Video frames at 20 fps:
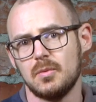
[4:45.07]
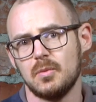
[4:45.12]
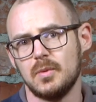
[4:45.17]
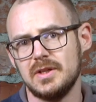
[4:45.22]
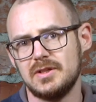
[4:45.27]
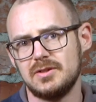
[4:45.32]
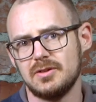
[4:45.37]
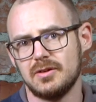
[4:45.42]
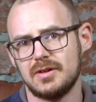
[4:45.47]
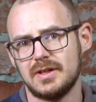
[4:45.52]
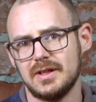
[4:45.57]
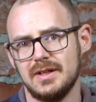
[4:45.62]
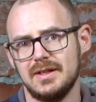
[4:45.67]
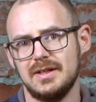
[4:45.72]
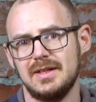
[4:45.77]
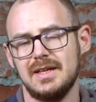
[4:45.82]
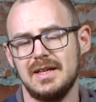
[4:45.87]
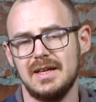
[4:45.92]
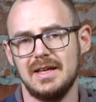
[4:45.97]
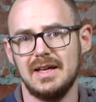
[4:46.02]
We took it
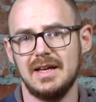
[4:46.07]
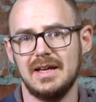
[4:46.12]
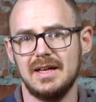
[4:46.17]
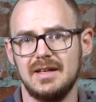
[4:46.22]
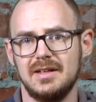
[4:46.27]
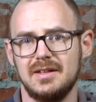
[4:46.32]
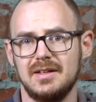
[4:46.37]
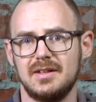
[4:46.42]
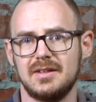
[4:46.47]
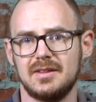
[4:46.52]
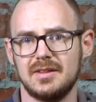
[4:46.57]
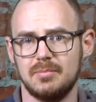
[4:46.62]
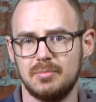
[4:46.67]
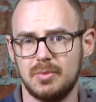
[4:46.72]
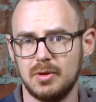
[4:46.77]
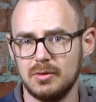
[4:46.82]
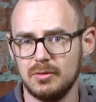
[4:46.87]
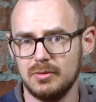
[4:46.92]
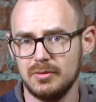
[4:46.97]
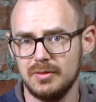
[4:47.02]
in the
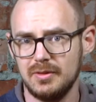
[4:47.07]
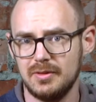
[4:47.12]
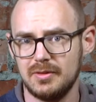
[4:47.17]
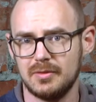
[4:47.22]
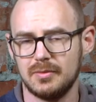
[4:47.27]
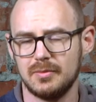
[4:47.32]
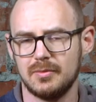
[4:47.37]
pool.